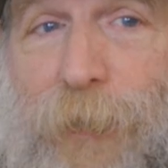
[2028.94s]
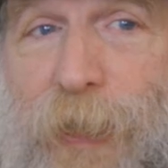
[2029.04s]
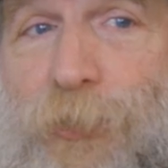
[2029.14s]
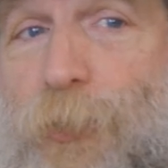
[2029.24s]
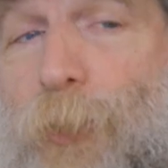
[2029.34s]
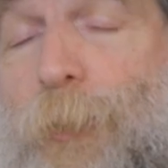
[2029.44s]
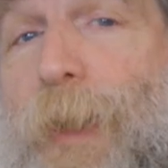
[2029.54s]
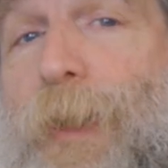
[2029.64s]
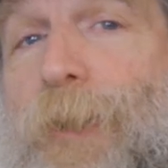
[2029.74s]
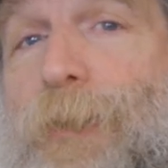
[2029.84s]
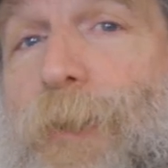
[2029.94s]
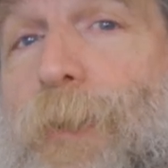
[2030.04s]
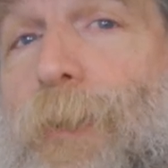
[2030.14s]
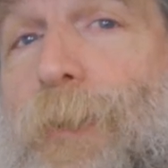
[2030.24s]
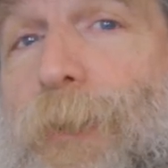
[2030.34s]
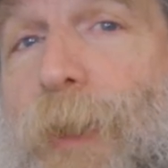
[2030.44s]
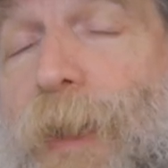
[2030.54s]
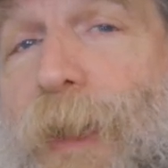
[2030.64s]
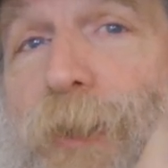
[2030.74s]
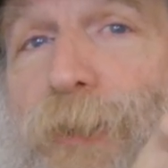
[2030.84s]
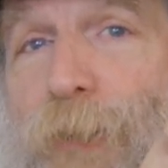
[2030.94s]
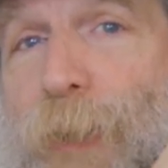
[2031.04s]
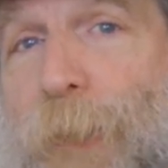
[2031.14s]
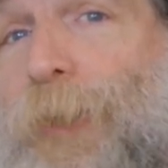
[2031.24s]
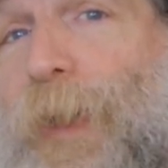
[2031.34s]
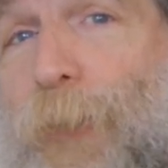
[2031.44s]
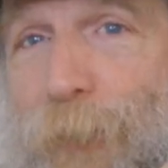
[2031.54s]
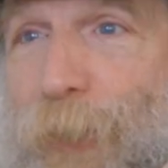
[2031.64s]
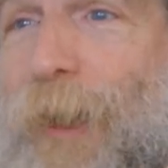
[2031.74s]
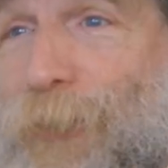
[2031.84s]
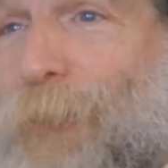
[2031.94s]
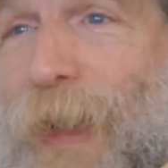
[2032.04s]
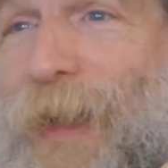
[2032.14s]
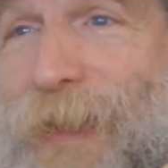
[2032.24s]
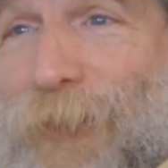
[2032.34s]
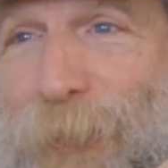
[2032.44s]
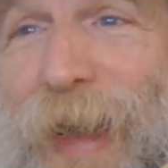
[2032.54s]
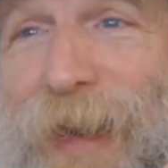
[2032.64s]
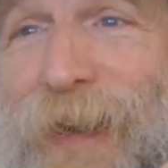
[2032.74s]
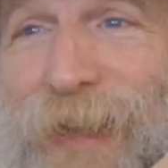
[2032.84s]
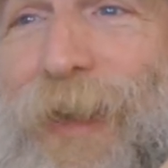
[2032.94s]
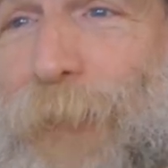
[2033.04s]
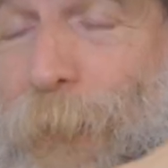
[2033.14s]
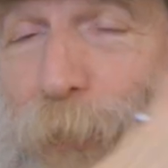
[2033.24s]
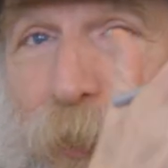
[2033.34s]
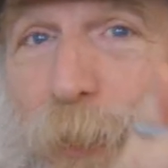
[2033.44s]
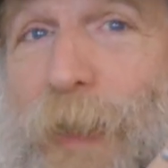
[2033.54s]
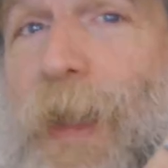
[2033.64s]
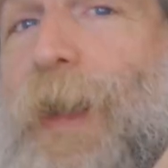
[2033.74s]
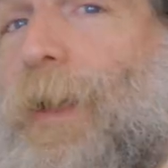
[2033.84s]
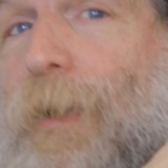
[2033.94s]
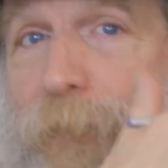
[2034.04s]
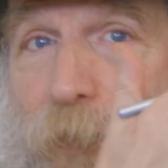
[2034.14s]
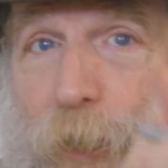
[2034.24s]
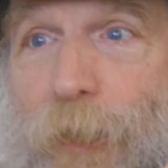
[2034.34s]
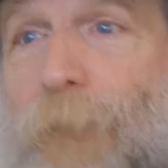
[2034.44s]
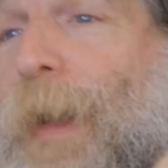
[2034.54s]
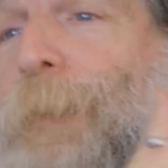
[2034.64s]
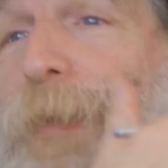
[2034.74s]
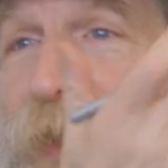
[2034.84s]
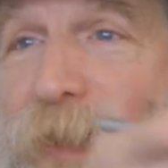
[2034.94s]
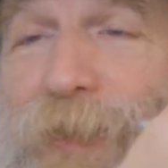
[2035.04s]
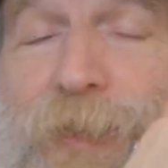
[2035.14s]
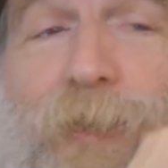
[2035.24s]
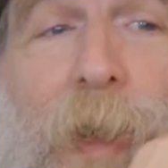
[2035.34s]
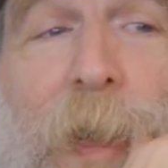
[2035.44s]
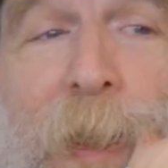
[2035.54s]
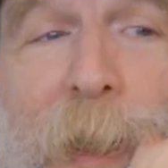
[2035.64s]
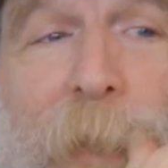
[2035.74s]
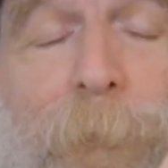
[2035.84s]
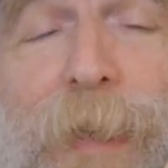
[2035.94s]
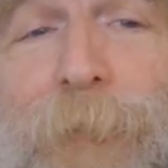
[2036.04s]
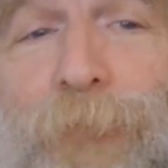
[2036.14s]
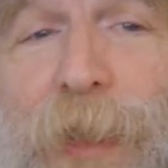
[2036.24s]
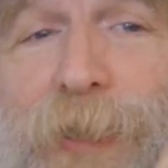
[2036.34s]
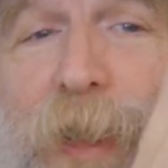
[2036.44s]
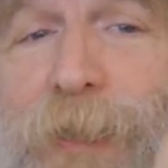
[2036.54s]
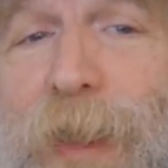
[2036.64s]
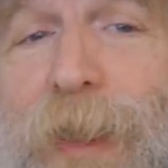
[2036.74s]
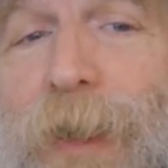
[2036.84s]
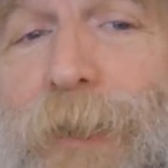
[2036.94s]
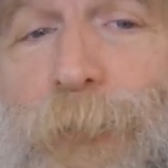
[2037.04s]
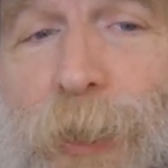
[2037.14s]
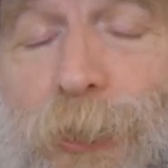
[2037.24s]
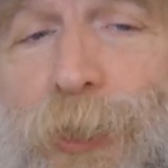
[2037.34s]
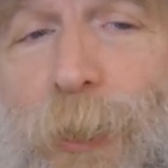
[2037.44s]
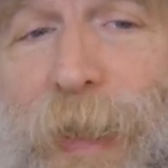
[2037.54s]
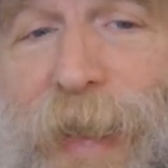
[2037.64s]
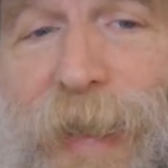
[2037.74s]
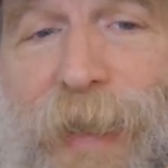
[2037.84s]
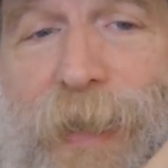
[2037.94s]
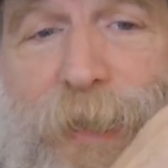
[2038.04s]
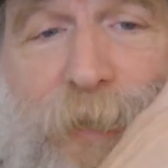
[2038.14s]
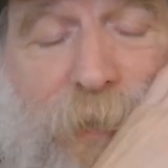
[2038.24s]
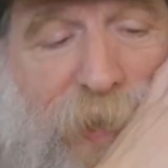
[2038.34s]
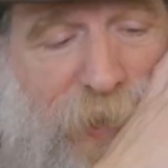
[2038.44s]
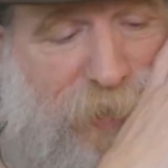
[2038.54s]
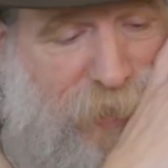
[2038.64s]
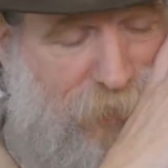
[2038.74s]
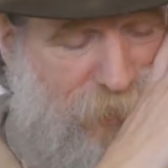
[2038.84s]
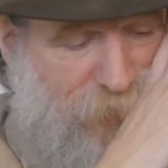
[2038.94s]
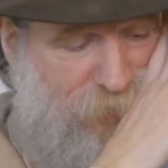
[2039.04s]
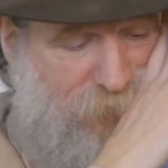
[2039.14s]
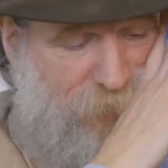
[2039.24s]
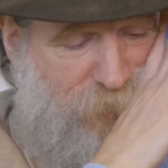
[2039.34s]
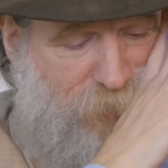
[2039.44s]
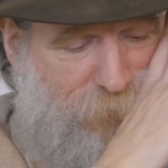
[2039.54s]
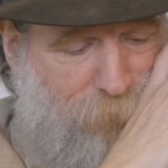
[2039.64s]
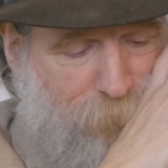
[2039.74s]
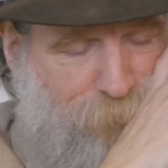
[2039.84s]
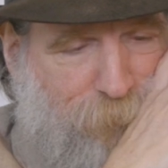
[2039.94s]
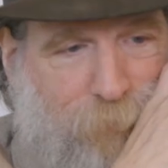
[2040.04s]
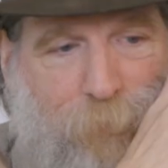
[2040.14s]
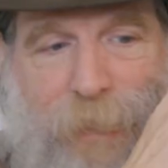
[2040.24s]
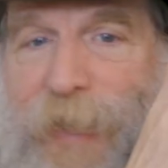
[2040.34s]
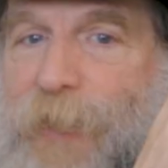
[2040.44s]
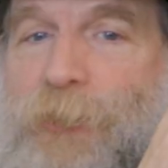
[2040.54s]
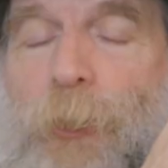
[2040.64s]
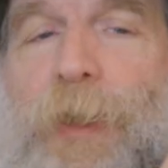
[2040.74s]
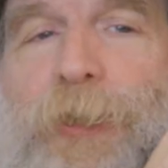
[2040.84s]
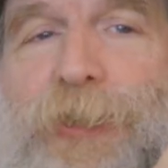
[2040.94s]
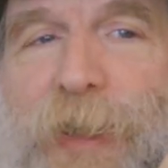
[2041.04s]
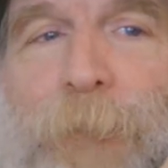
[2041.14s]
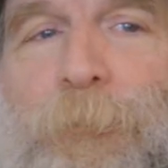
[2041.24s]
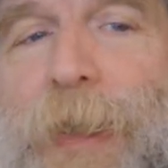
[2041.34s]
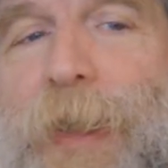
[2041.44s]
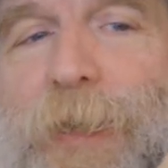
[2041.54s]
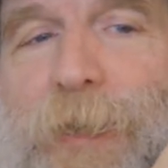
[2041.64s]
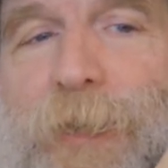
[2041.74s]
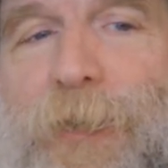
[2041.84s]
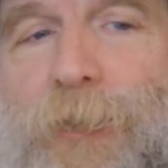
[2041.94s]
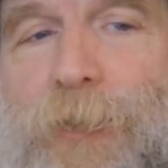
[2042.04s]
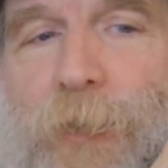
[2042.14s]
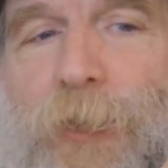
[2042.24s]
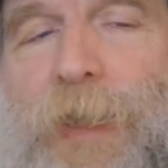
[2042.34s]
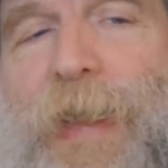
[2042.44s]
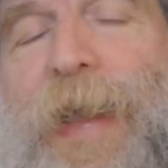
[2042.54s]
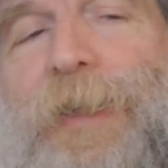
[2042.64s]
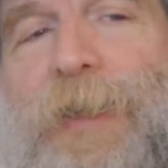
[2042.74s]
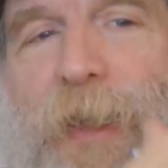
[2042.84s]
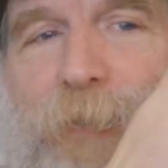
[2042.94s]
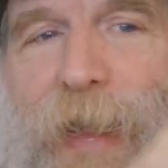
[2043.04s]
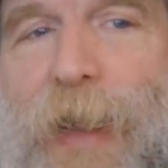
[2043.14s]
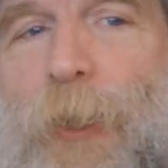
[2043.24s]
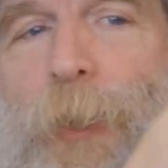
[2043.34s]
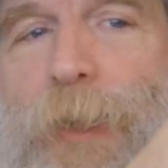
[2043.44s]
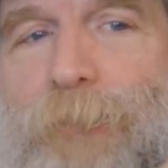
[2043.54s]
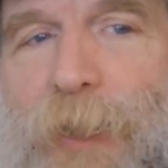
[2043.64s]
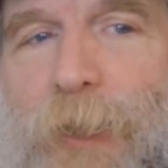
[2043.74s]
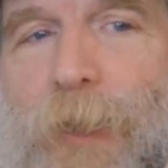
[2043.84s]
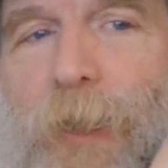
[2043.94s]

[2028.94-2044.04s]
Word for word: in some cases, responding to the needs of people that were involved in Black Lives Matter, you know, people who were getting hurt by police and so on. But this idea of mutual aid, I think, is is a real template to look at kind of how we